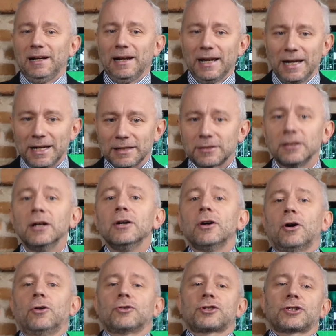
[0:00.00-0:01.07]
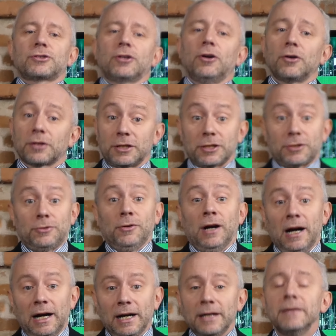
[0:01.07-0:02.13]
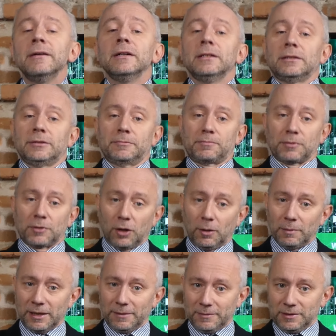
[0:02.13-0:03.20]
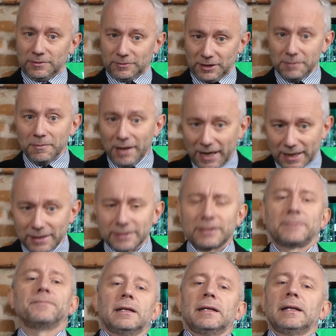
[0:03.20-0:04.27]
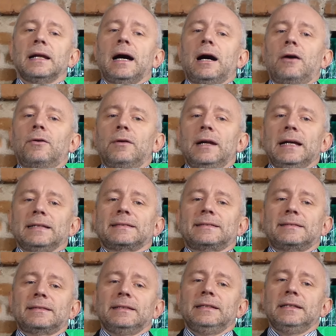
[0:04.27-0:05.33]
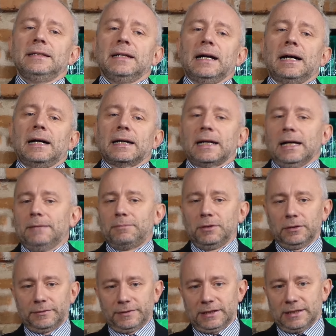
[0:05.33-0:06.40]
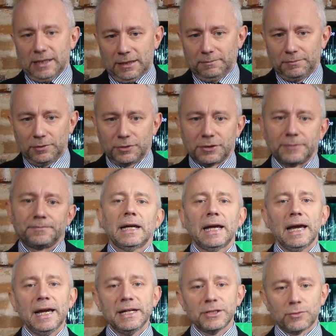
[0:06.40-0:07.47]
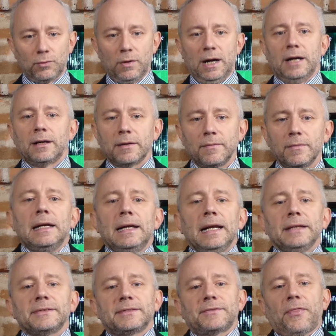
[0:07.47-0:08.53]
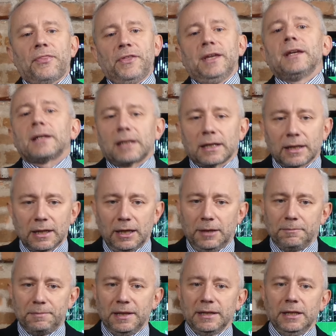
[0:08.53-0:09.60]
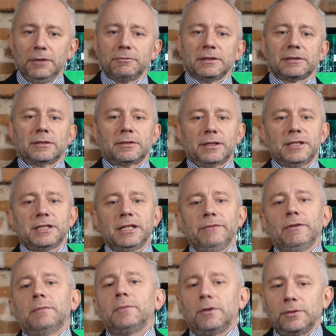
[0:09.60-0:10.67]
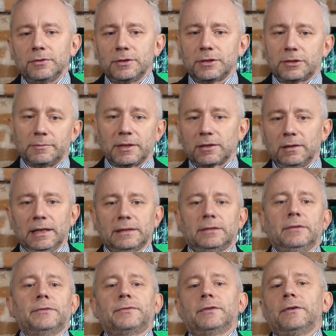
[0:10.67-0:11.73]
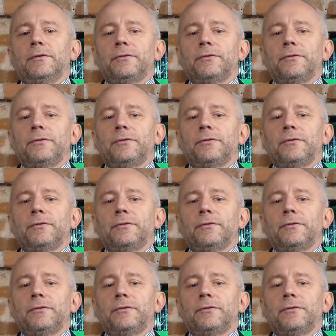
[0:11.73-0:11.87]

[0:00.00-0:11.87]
late or stock is too high, the problem remains. Now let's see a couple of examples. Case 1. Let's think a company with receivables to be collected of